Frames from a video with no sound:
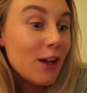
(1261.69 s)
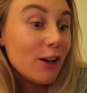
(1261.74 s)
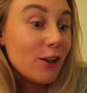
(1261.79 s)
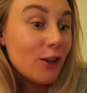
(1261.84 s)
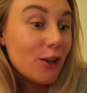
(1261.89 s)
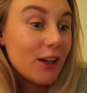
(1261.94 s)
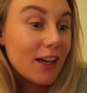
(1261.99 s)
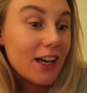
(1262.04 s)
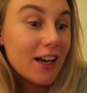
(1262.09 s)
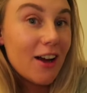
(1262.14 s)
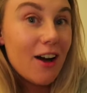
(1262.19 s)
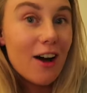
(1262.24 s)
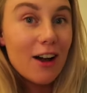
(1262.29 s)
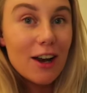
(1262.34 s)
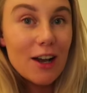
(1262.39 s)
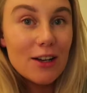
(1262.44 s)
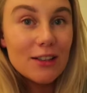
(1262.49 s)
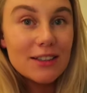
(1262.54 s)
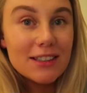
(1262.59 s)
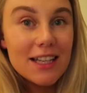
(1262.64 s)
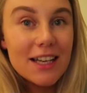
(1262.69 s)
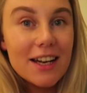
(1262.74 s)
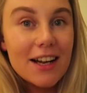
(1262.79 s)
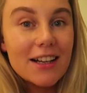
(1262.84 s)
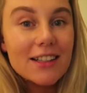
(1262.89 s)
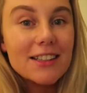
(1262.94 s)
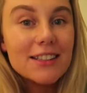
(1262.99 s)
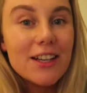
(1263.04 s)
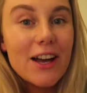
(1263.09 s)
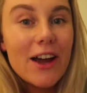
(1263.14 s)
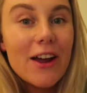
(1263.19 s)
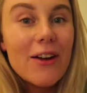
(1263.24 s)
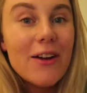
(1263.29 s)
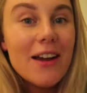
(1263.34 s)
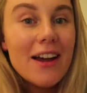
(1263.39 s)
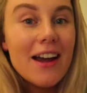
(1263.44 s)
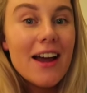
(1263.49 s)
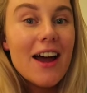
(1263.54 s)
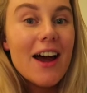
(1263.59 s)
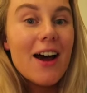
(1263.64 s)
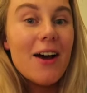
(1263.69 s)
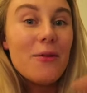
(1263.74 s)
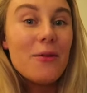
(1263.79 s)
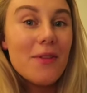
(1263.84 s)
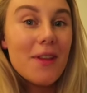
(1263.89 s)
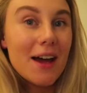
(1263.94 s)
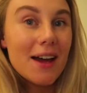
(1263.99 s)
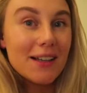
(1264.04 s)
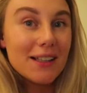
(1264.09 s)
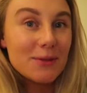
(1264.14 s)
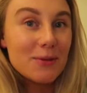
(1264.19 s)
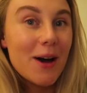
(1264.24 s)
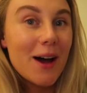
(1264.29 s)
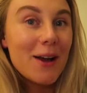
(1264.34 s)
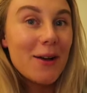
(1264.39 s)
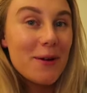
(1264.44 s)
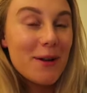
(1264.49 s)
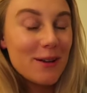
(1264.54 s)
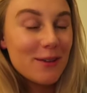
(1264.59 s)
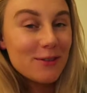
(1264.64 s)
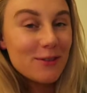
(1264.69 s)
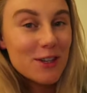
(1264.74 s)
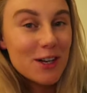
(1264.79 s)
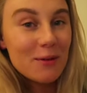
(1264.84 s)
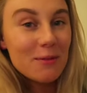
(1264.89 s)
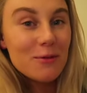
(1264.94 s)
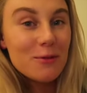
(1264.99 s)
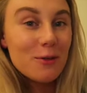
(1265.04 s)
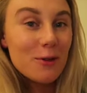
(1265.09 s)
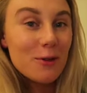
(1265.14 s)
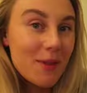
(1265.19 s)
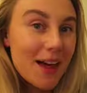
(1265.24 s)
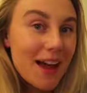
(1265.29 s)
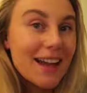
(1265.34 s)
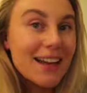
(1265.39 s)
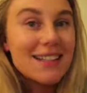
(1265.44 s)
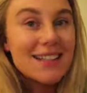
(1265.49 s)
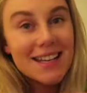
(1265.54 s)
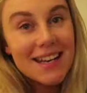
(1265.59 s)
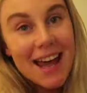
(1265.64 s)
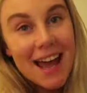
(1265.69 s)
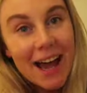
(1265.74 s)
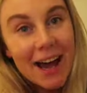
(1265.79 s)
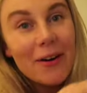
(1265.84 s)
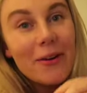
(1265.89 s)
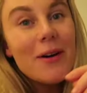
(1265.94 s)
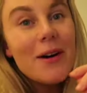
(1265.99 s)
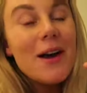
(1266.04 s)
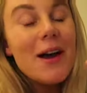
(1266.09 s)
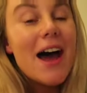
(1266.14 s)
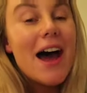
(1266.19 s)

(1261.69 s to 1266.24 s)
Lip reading: cooking Arlo's dinner, so that is why we've jumped that to now.